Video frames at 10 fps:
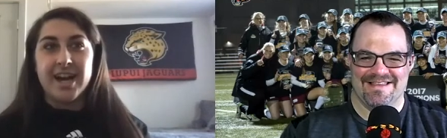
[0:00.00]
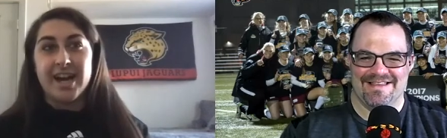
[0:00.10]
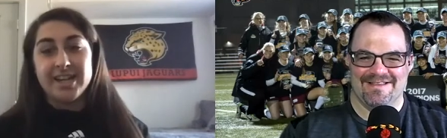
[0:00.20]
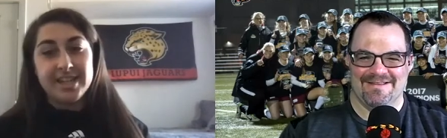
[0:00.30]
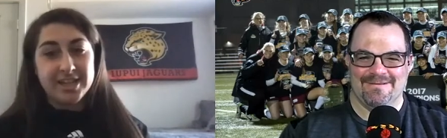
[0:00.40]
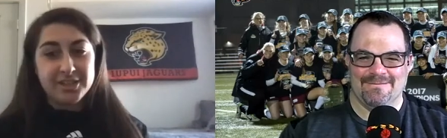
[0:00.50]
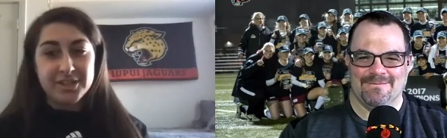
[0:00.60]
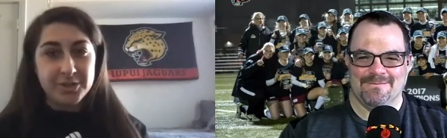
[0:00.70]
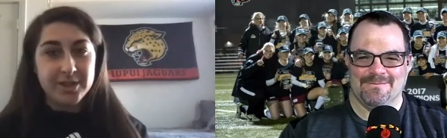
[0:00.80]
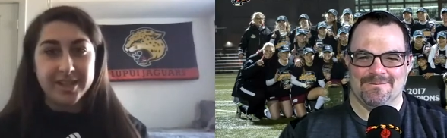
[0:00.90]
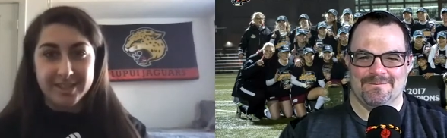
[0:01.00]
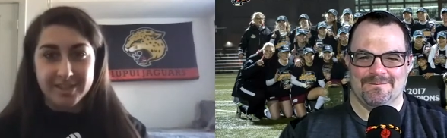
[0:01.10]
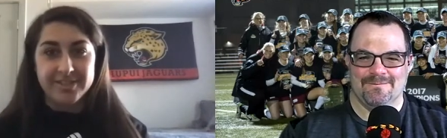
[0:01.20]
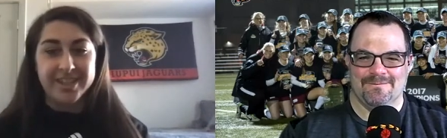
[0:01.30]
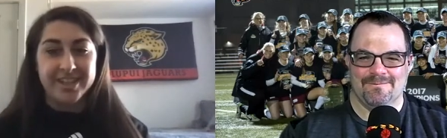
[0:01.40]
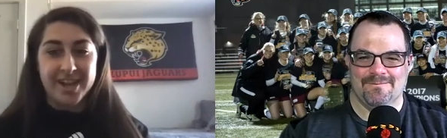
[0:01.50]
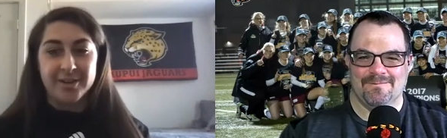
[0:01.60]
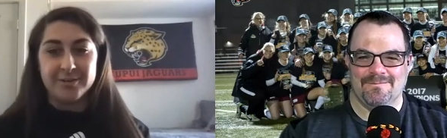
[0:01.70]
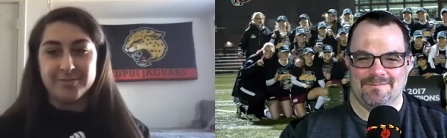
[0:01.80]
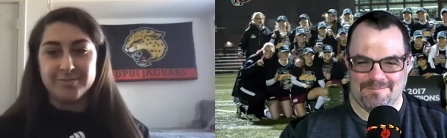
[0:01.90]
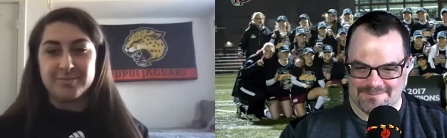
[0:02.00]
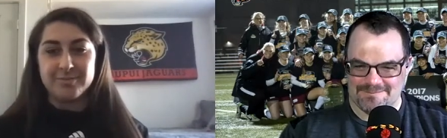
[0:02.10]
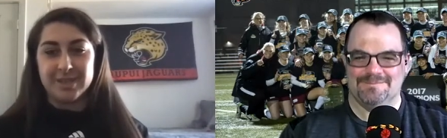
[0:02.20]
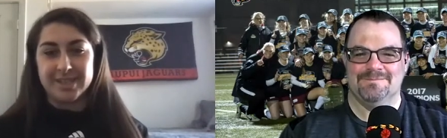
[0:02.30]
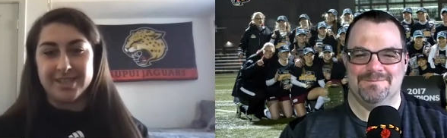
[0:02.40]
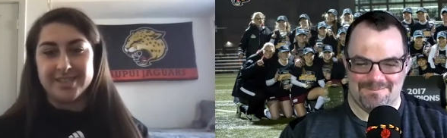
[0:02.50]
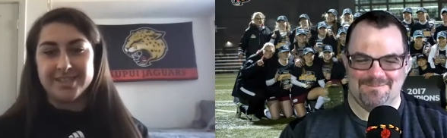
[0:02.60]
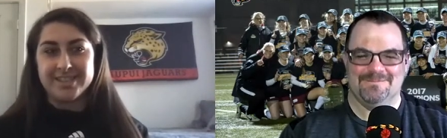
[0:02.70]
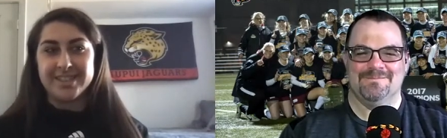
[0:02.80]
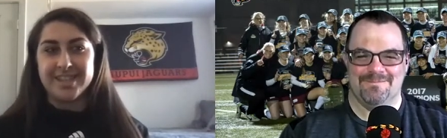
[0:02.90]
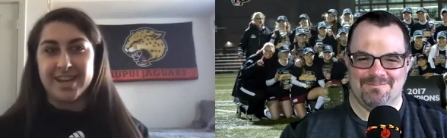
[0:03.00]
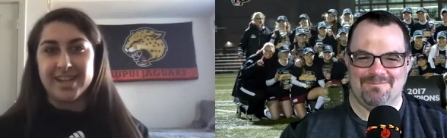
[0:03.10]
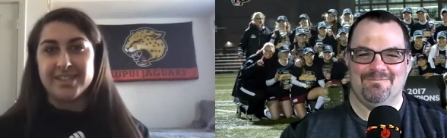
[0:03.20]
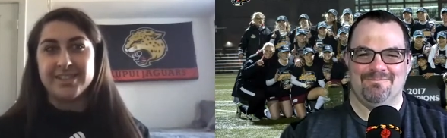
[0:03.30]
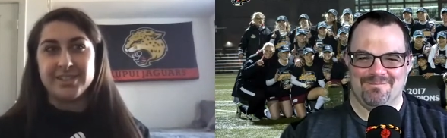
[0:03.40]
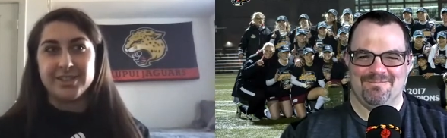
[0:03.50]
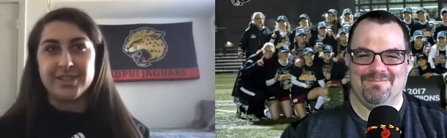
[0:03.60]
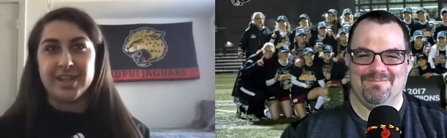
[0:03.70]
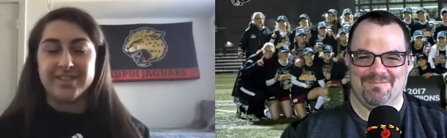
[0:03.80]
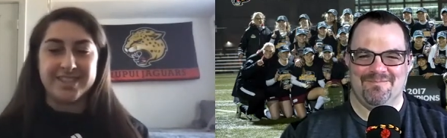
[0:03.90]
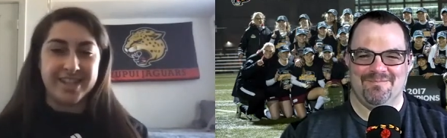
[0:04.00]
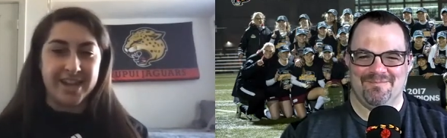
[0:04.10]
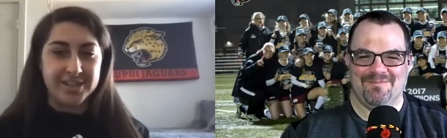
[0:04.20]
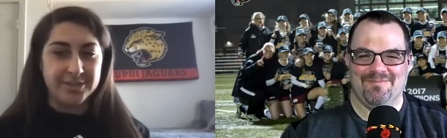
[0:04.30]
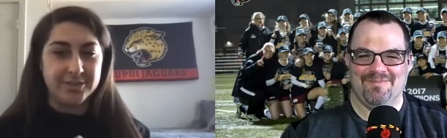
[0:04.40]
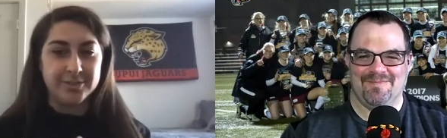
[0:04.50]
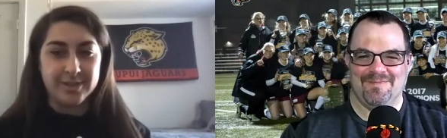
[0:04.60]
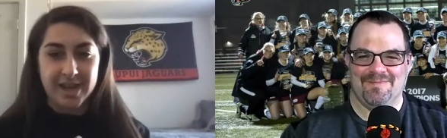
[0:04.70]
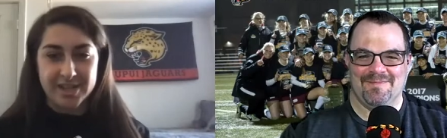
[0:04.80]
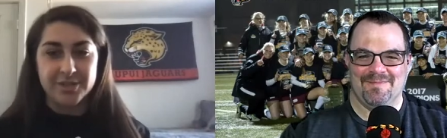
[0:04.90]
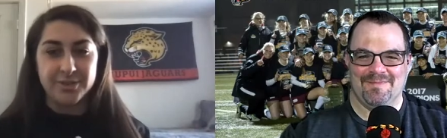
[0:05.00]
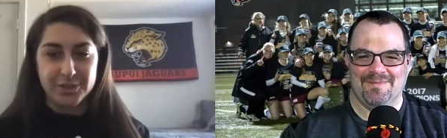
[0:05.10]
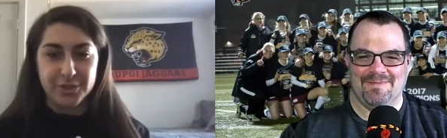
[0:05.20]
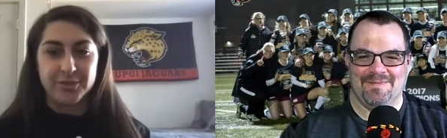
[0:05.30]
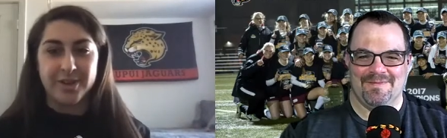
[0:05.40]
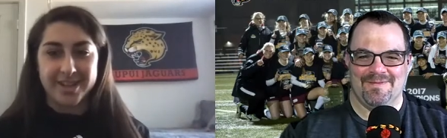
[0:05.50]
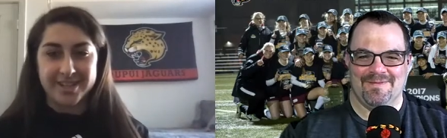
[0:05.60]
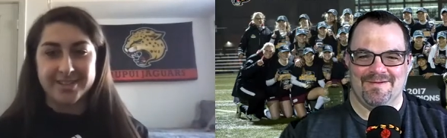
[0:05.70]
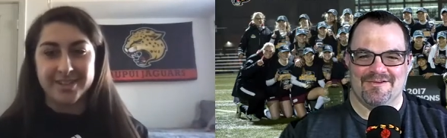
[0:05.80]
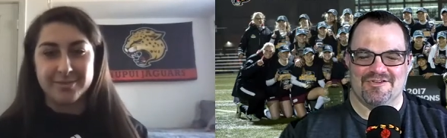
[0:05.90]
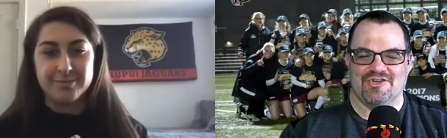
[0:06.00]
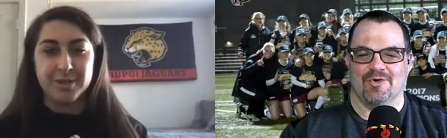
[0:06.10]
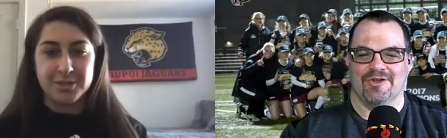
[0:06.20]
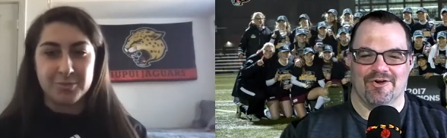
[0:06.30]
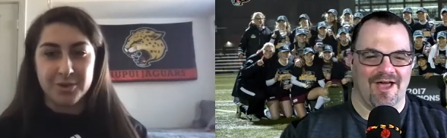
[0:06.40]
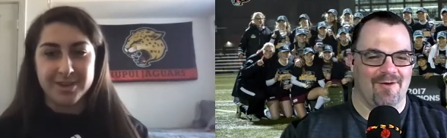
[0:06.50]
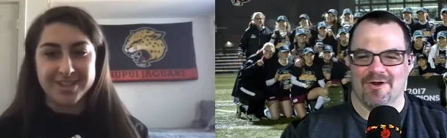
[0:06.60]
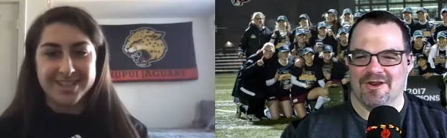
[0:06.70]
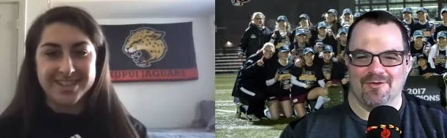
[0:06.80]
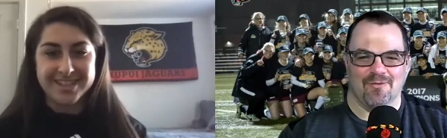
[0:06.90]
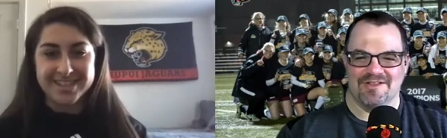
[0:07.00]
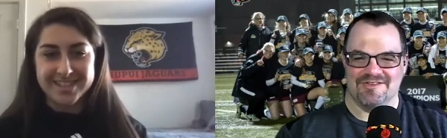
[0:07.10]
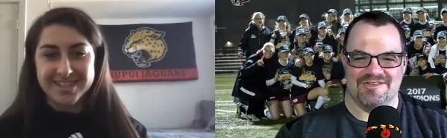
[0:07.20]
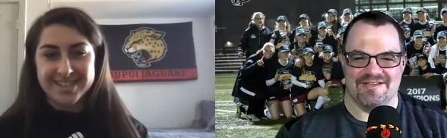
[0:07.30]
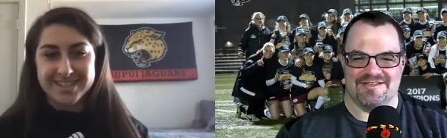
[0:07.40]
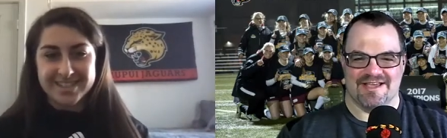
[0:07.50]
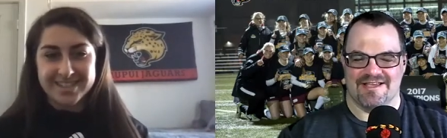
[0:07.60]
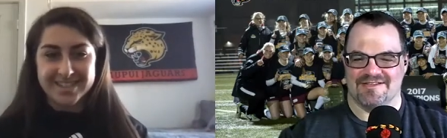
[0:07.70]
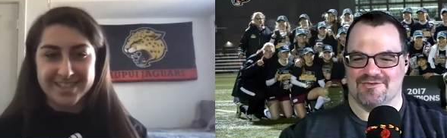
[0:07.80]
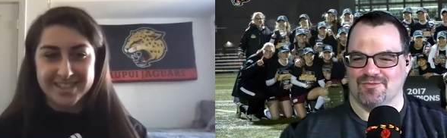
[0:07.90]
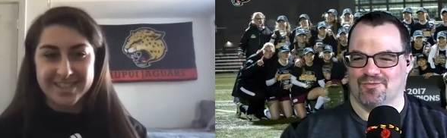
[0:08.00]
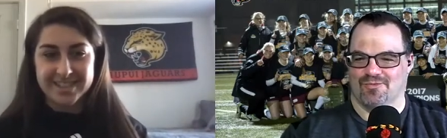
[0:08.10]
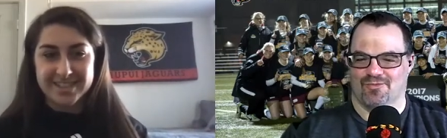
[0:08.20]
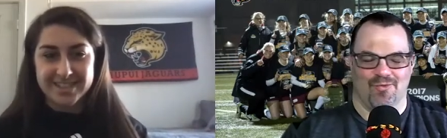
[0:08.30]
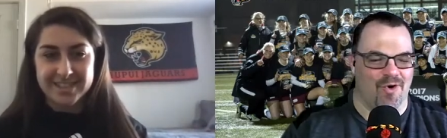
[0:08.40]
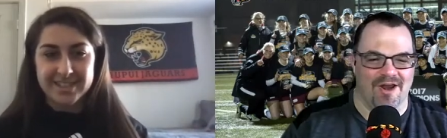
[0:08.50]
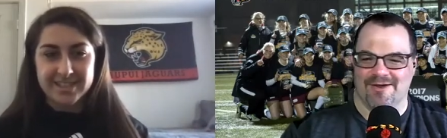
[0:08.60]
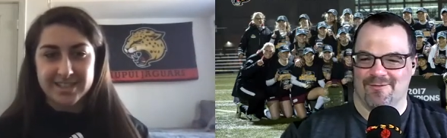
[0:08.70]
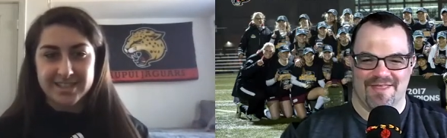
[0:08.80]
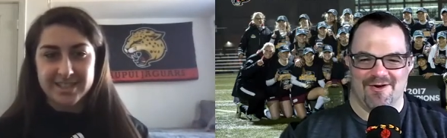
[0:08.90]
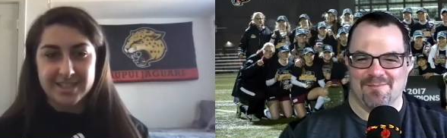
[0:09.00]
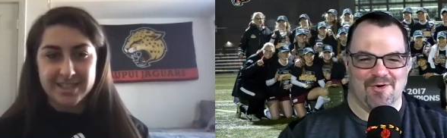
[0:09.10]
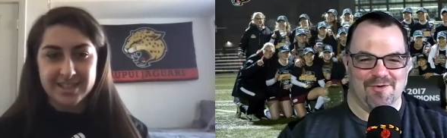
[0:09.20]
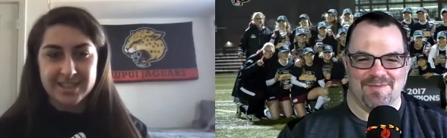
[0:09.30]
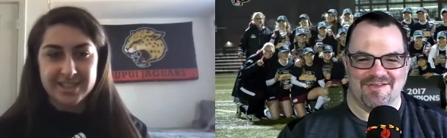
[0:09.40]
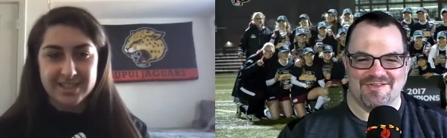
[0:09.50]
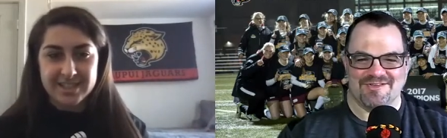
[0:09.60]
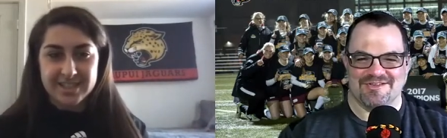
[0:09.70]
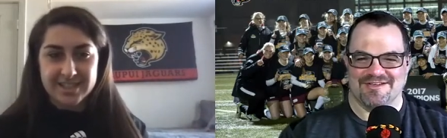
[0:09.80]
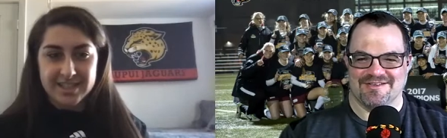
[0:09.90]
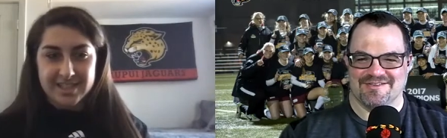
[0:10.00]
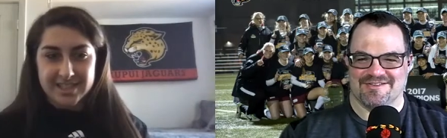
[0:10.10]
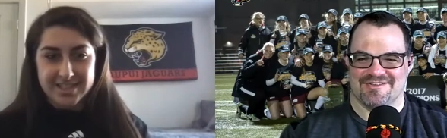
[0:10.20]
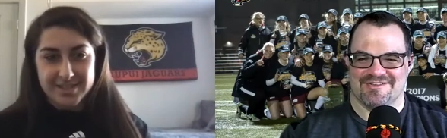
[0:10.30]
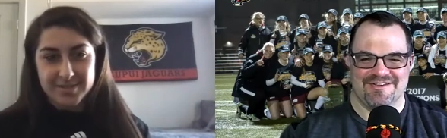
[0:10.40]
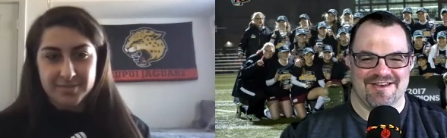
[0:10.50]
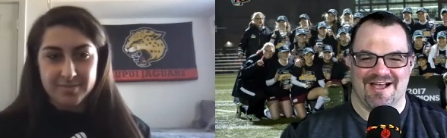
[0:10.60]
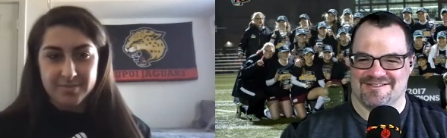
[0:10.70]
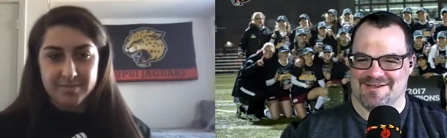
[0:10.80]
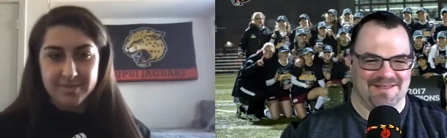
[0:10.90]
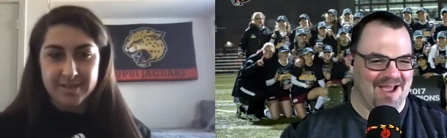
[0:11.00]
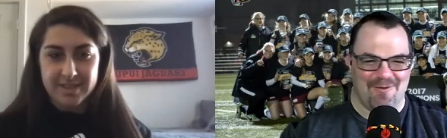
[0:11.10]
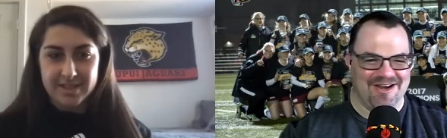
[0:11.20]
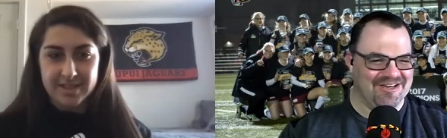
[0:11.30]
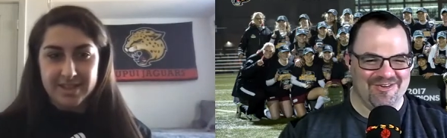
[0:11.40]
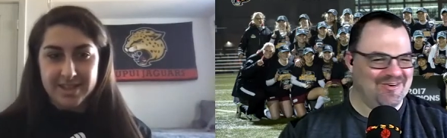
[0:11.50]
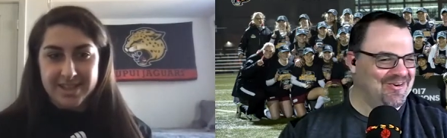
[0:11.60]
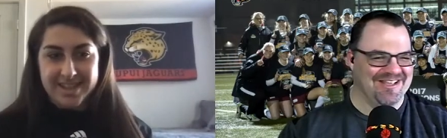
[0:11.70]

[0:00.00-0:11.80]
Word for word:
Speaker 1: I actually do like lifting now, but I still have to say I do I do enjoy running.
Speaker 2: So you're not one of the ones that says running without a purpose is not something I want to do.